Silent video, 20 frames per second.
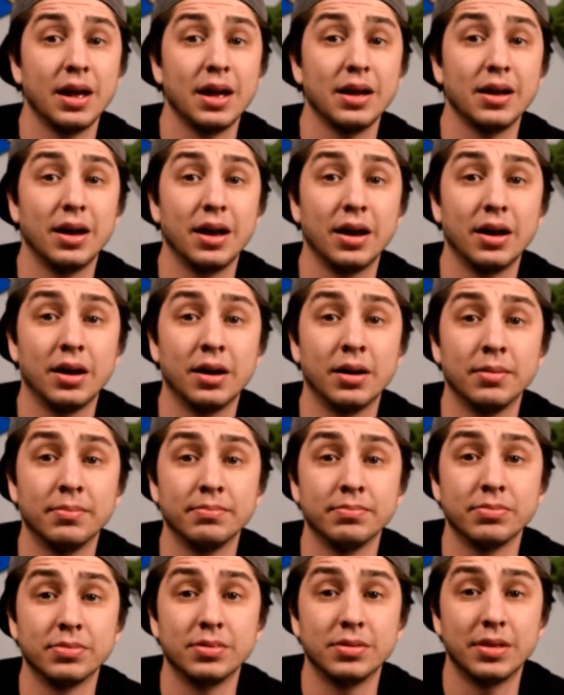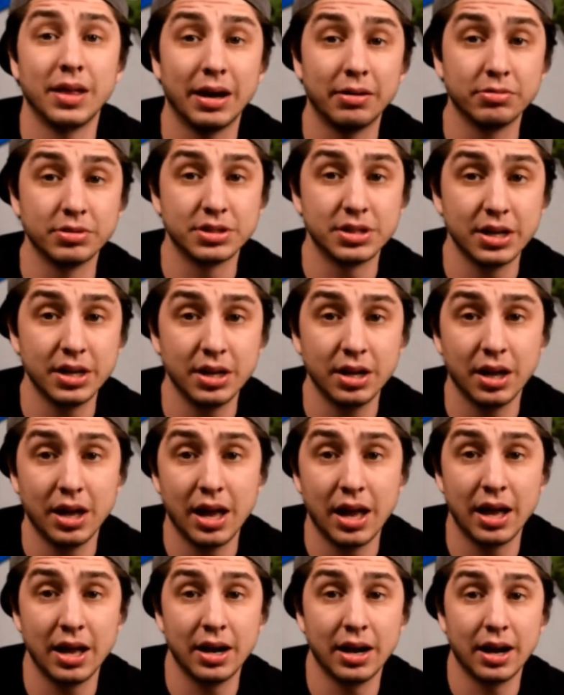that was it,
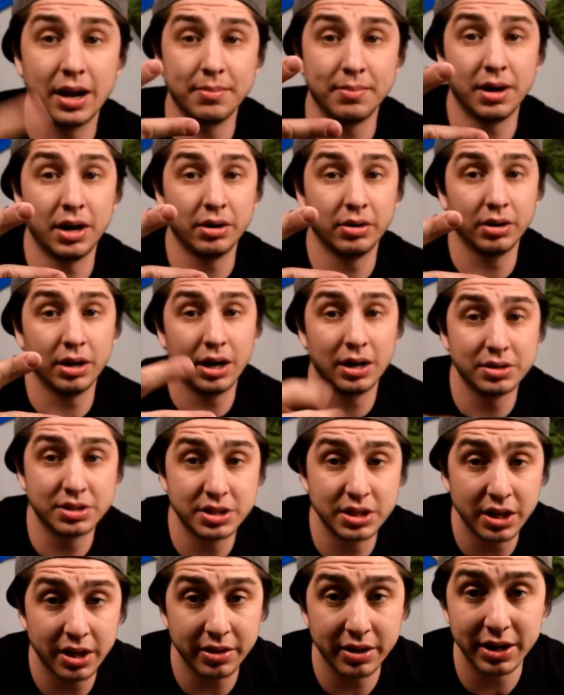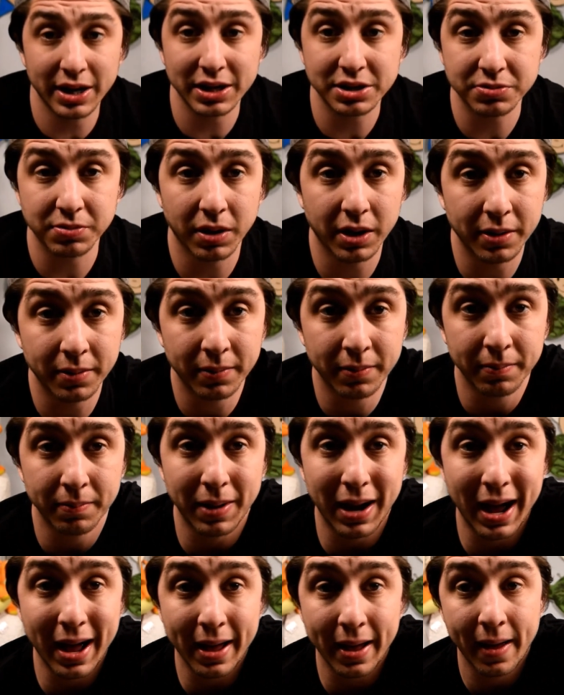and I'm out. I'll see you on the next one.
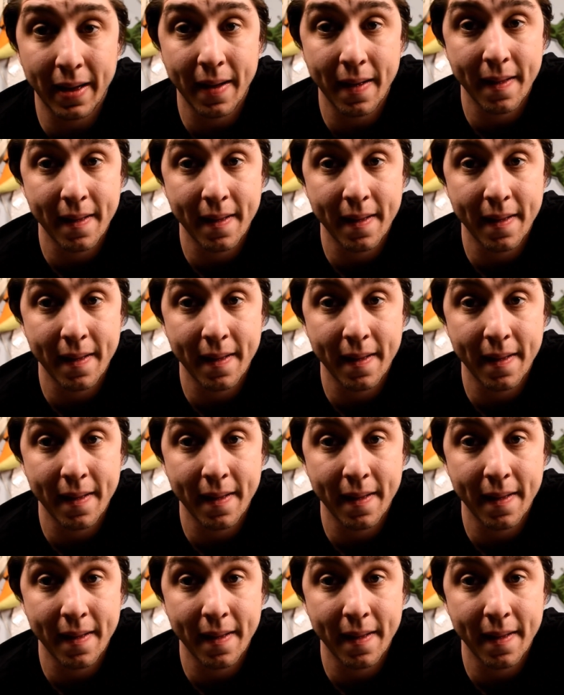Bye.